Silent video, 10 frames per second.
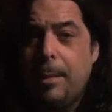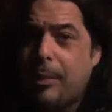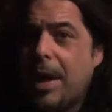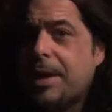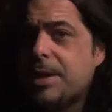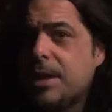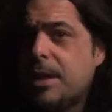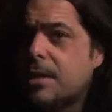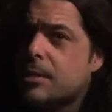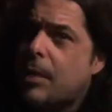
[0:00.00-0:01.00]

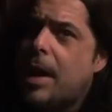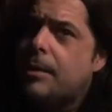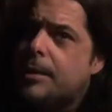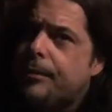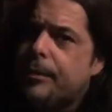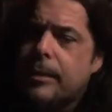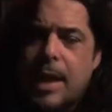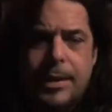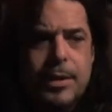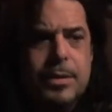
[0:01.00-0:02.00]
pregnancy is around,
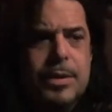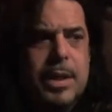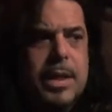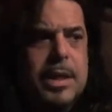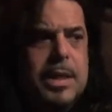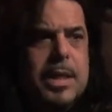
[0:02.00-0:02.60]
that there's a